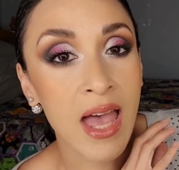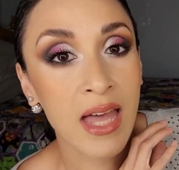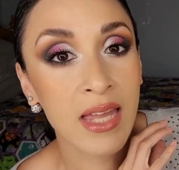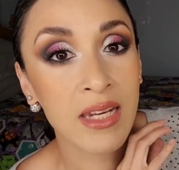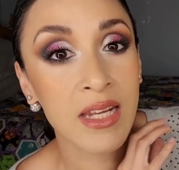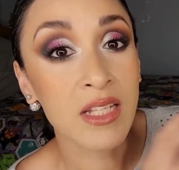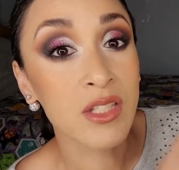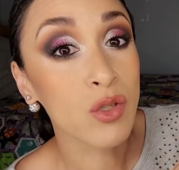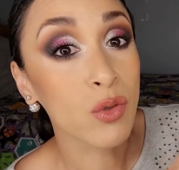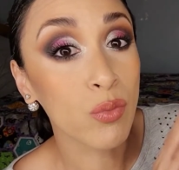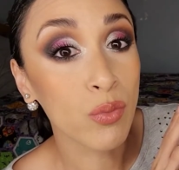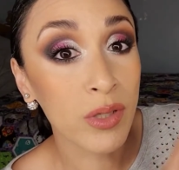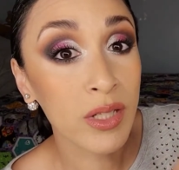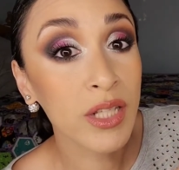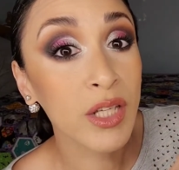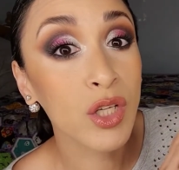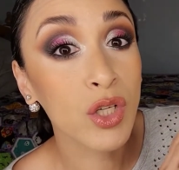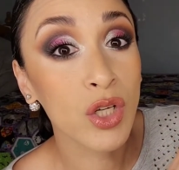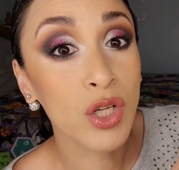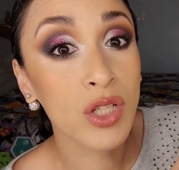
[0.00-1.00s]
and it's a
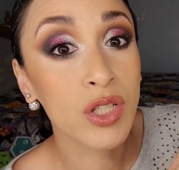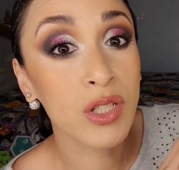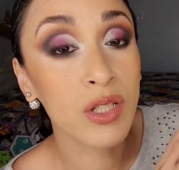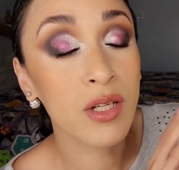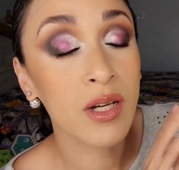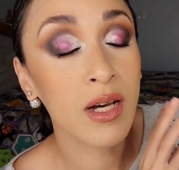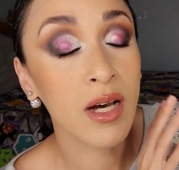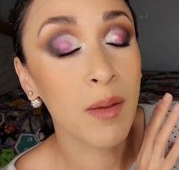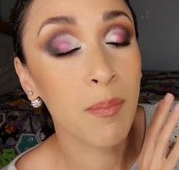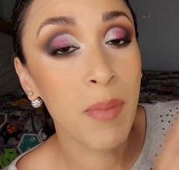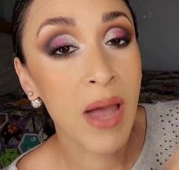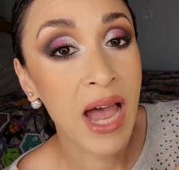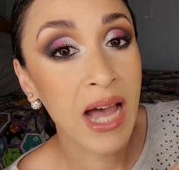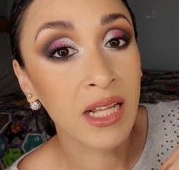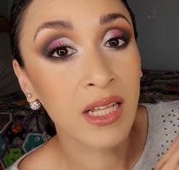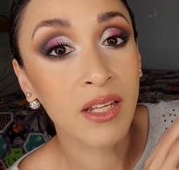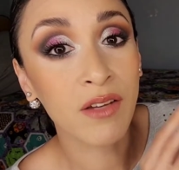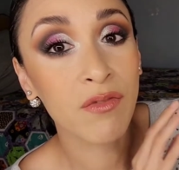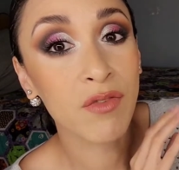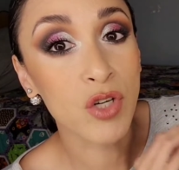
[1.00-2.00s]
really good
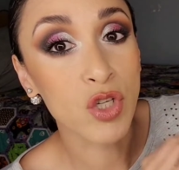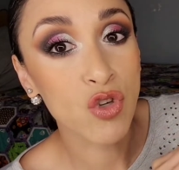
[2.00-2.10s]
palette for